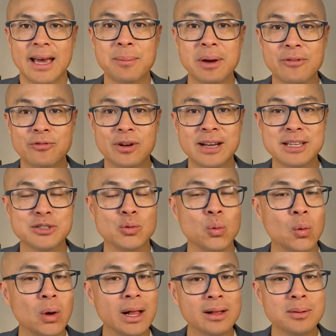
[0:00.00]
Hey my friends,
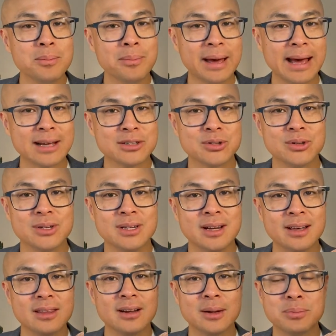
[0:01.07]
welcome back to
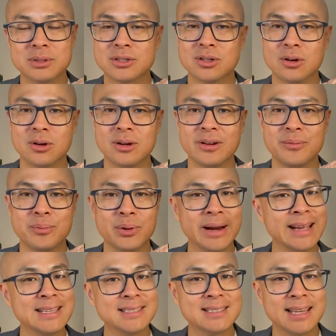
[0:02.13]
another episode of
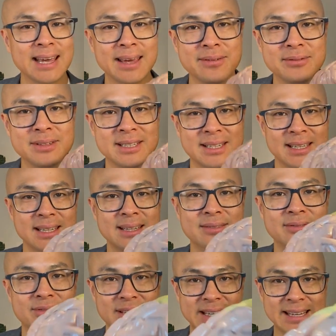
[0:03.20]
BrainSAVE
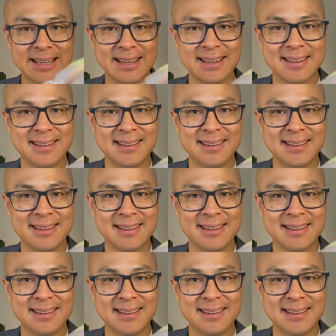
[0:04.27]
TV.